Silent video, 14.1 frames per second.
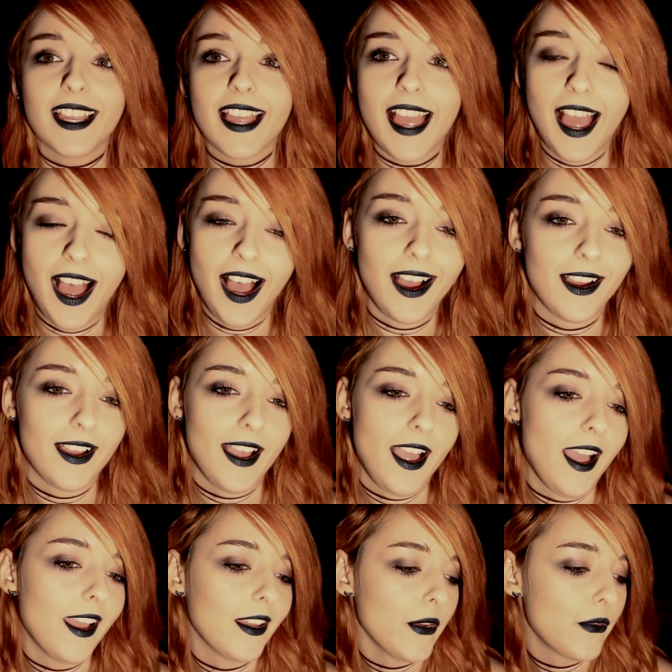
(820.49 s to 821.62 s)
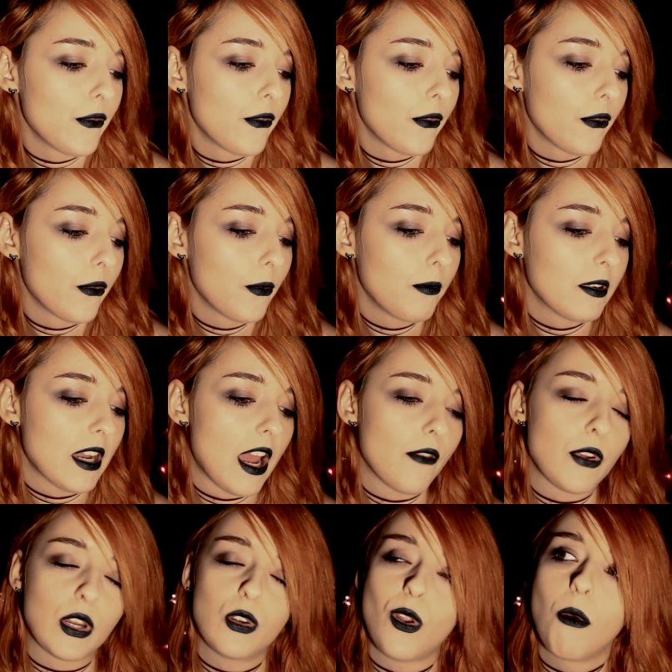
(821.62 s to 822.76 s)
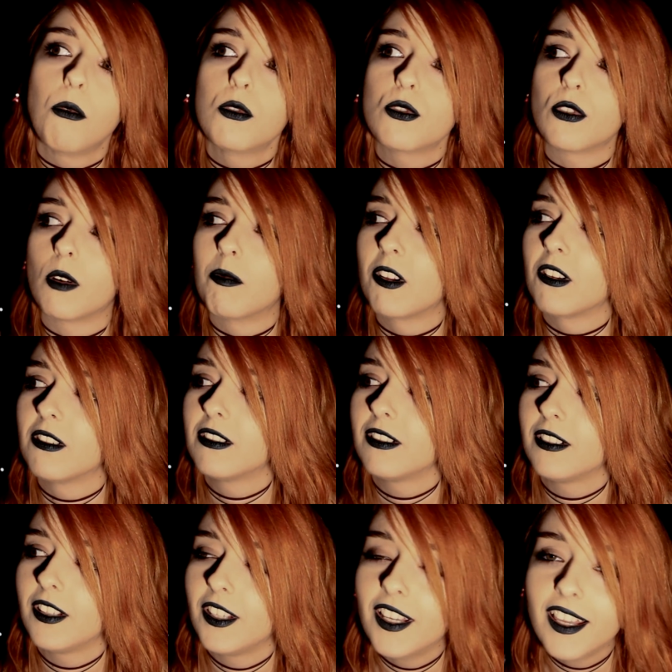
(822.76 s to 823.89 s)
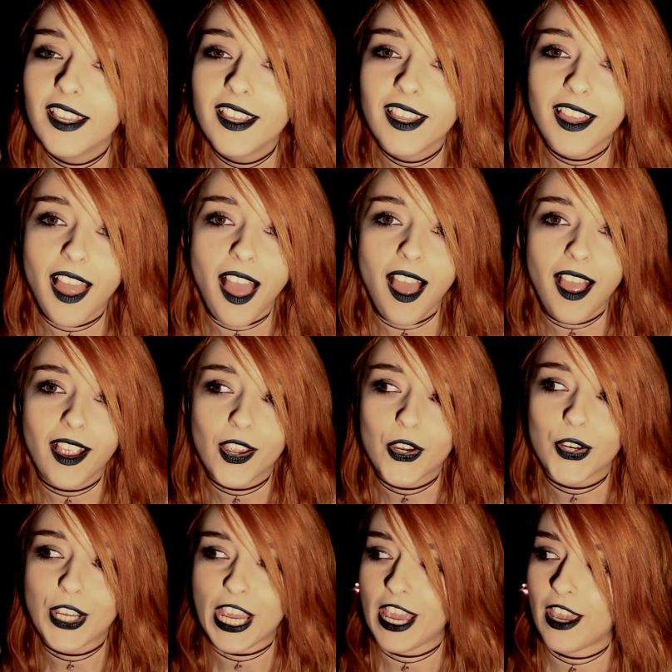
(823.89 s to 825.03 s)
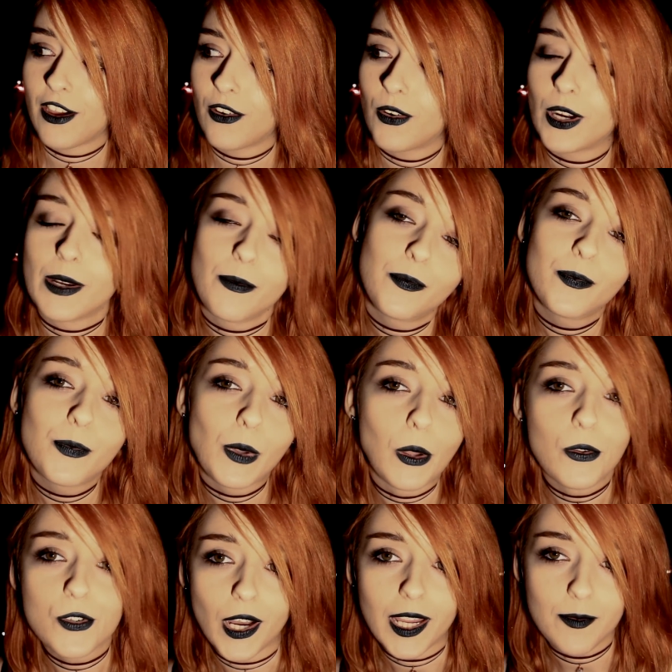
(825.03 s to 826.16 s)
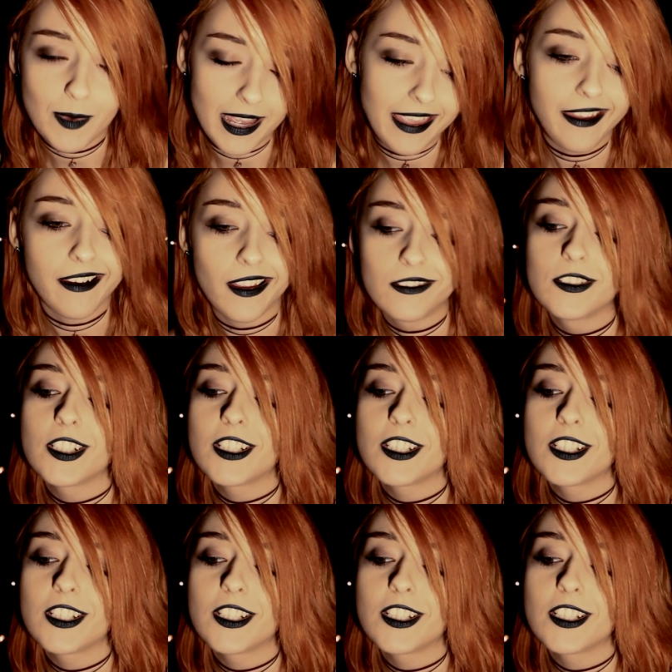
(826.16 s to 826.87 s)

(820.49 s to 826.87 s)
yeah, I've been having no trouble cooking or blow drying my hair ever